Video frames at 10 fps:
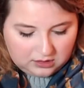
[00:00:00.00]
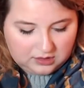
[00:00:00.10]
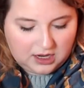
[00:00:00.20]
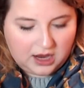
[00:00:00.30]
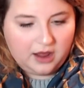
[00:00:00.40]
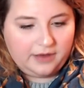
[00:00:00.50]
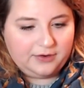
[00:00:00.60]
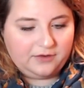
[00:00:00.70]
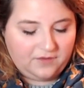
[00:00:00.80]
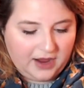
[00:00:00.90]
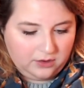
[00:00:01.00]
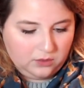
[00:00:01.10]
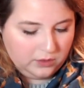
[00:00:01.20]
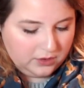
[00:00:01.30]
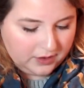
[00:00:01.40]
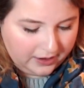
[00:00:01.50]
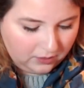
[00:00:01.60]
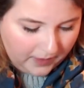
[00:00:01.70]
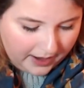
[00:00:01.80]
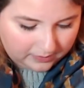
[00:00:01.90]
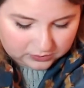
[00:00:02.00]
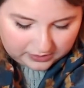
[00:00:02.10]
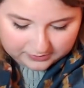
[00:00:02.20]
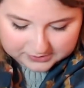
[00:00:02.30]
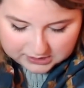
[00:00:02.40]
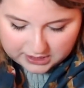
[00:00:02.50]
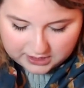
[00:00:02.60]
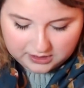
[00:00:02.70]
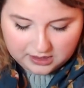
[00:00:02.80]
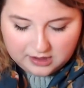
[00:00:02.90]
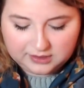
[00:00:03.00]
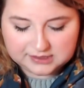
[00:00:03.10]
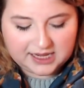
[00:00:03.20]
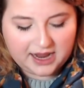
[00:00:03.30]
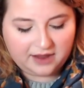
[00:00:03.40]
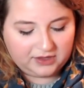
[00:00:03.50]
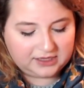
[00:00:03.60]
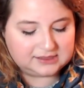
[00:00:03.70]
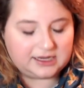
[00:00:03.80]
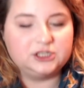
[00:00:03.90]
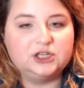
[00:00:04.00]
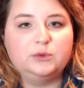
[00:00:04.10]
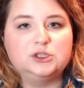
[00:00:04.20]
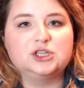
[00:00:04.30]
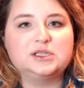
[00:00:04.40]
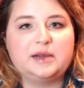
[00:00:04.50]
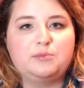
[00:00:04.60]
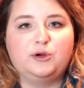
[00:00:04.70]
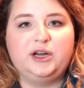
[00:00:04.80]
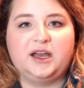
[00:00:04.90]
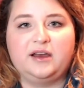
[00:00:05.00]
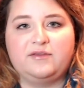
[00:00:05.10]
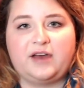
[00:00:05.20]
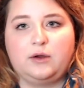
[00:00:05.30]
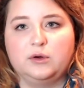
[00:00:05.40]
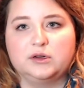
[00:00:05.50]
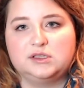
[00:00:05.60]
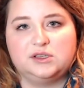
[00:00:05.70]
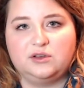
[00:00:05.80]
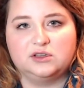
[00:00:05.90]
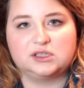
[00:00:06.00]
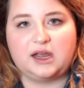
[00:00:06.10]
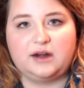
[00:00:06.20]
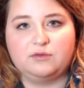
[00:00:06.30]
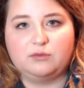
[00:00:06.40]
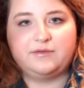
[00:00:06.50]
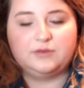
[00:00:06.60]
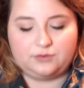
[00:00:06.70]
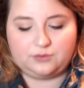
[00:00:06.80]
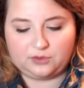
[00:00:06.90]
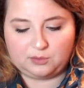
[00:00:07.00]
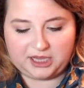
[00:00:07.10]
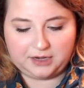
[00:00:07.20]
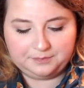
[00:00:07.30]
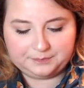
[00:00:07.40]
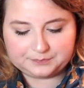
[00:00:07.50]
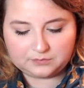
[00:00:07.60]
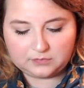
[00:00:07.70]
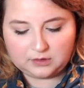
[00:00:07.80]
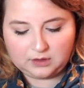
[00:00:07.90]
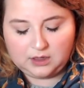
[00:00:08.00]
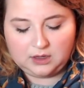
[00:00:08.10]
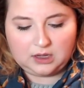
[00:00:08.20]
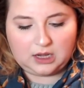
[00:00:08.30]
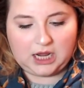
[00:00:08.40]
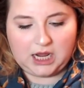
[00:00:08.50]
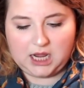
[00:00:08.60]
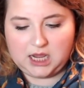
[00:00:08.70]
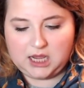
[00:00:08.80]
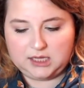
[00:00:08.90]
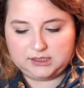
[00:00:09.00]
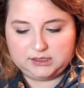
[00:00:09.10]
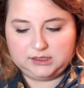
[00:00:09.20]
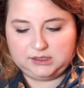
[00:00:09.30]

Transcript: the other fat quarter I grabbed while I was there, because they have like a section with just like pre-cut fat quarters that you can just kind of rifle through the bin. And